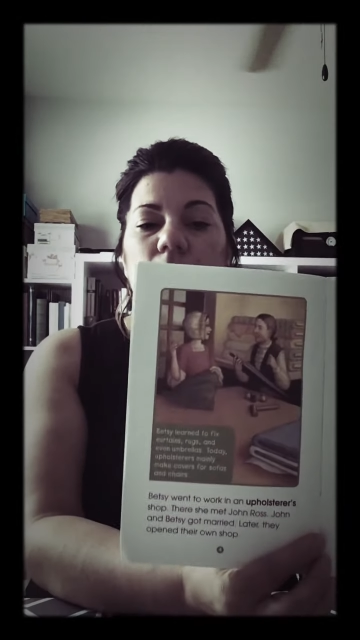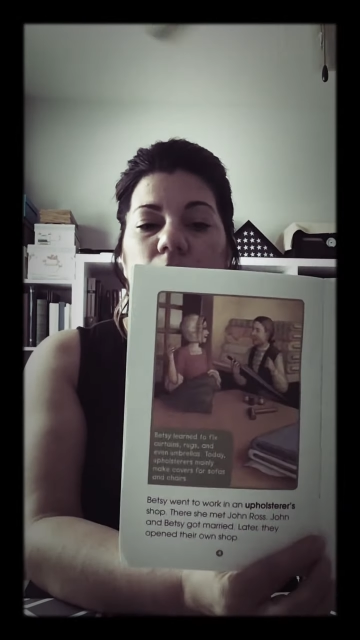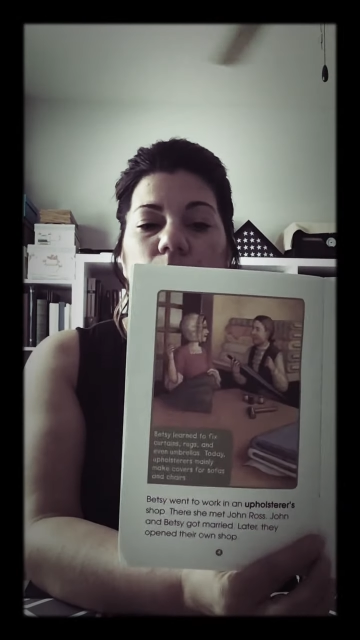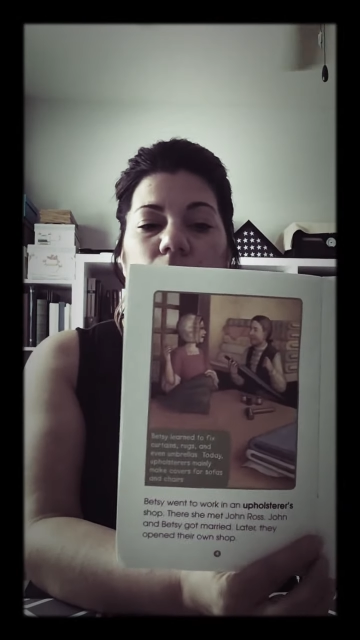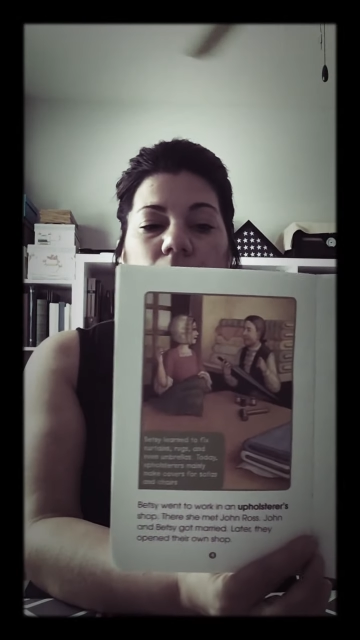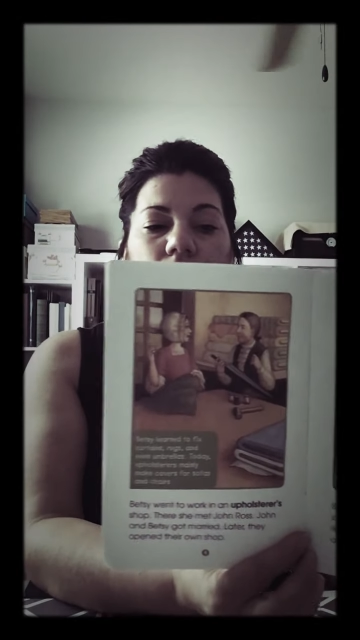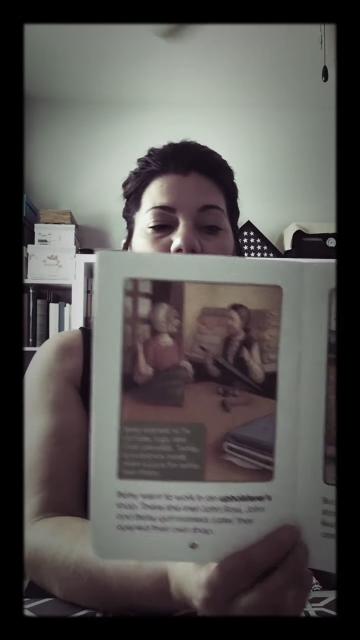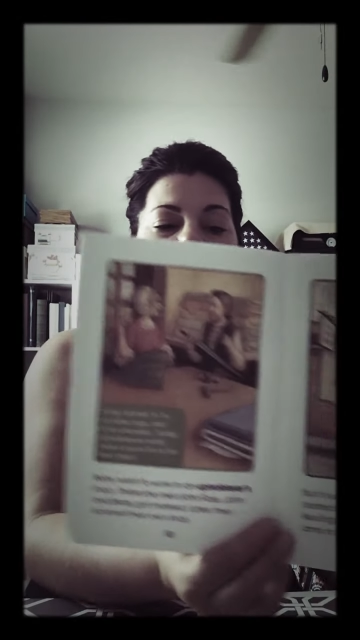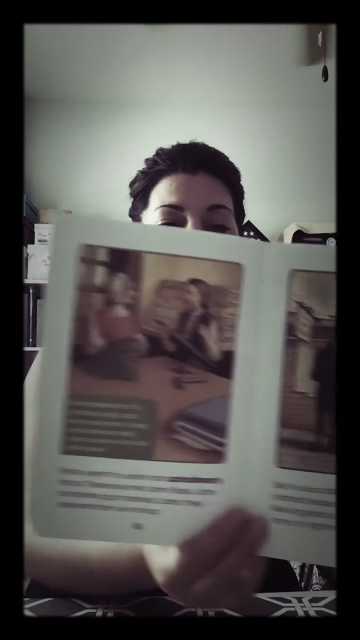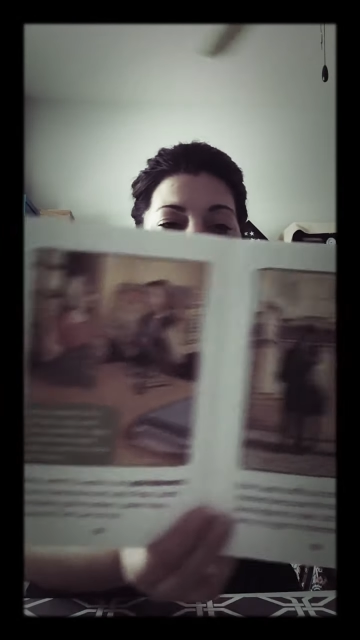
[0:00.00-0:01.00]
So in this
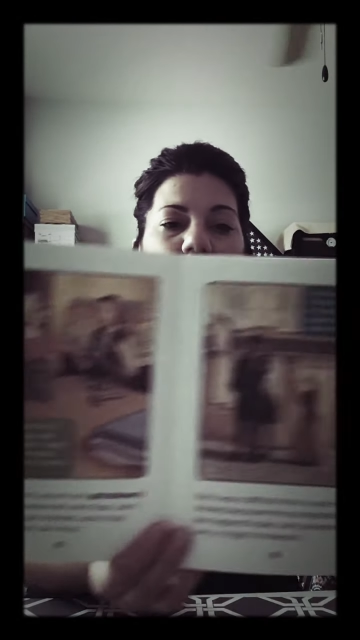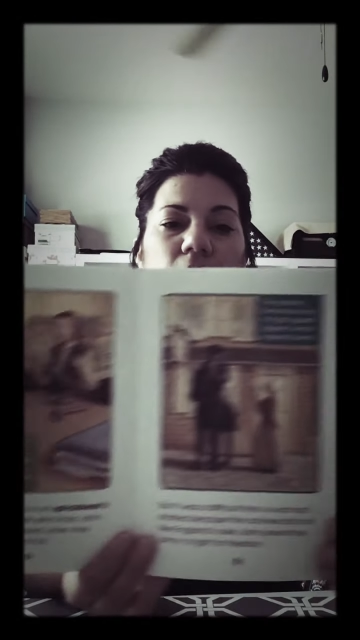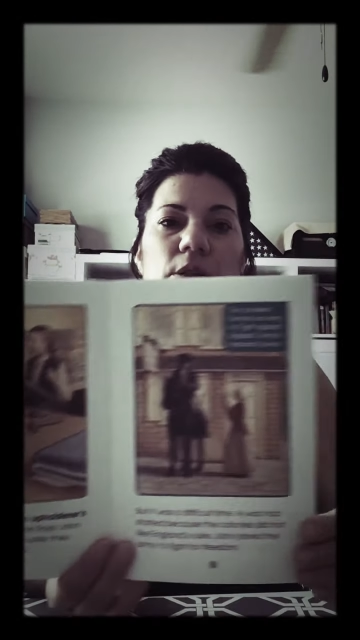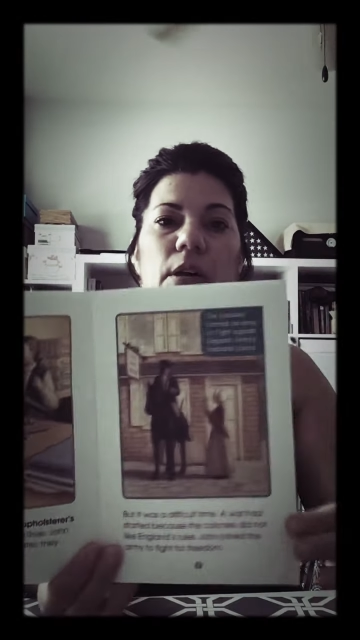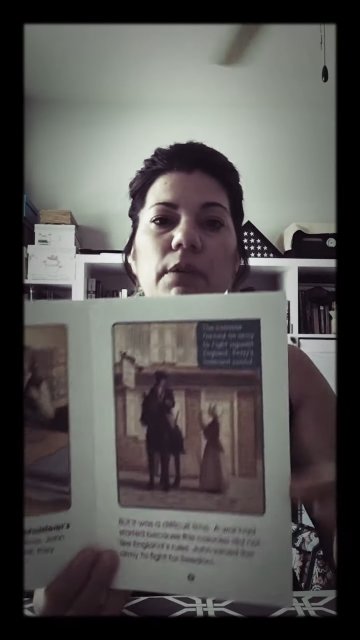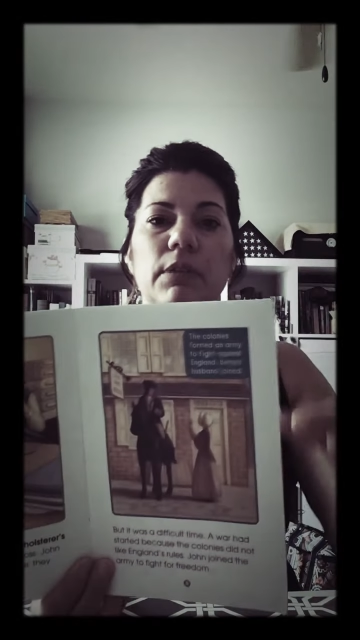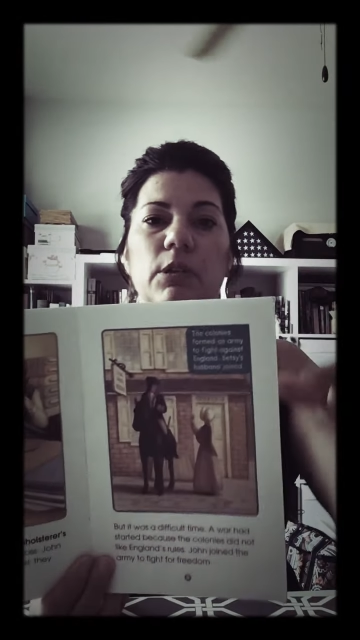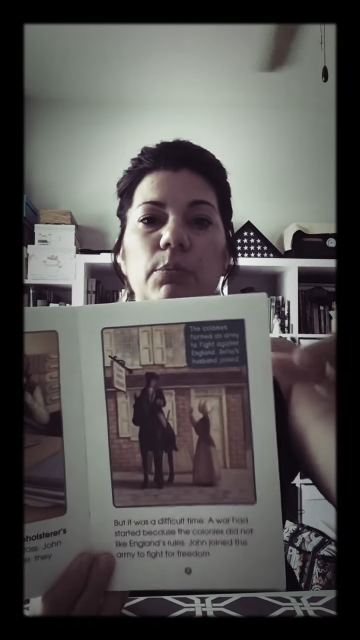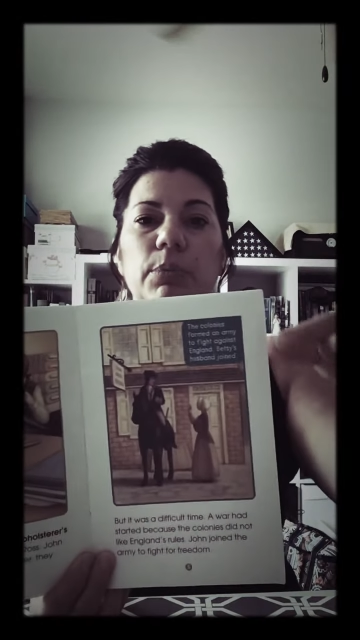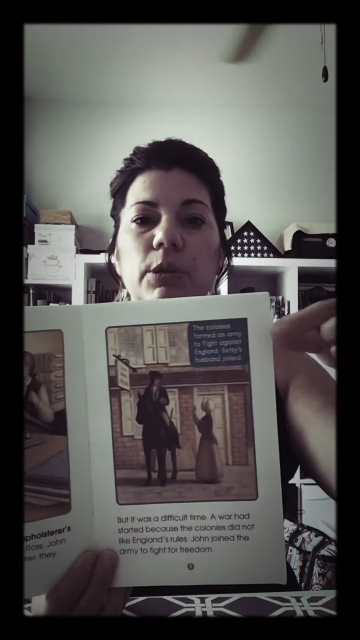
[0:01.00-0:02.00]
book, they also have
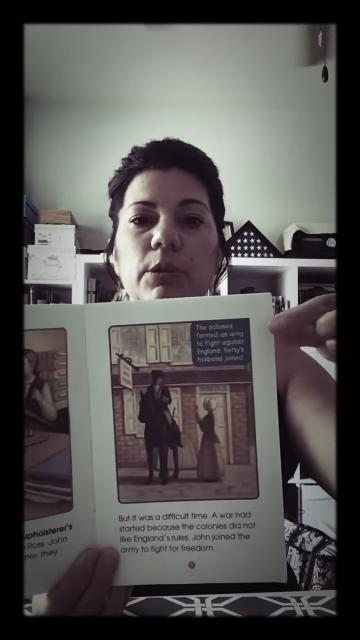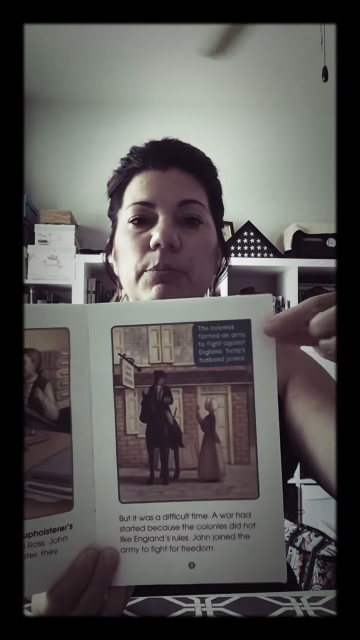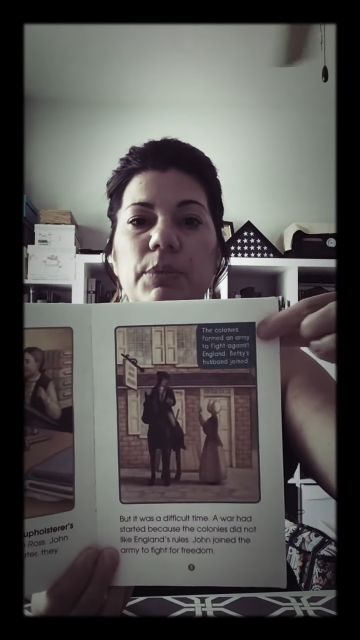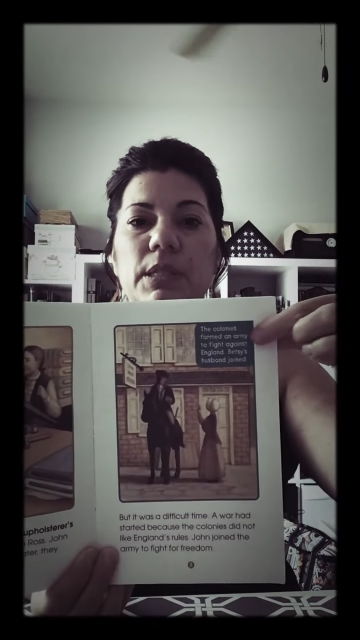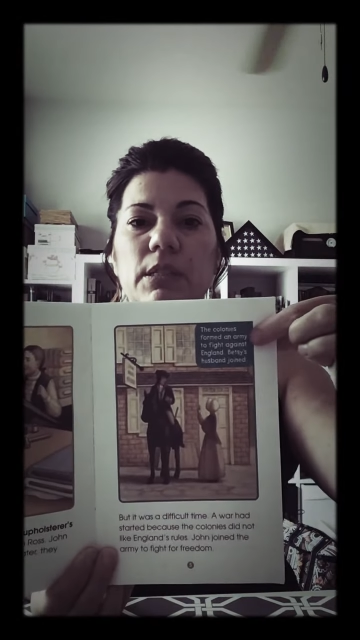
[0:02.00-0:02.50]
little blurbs.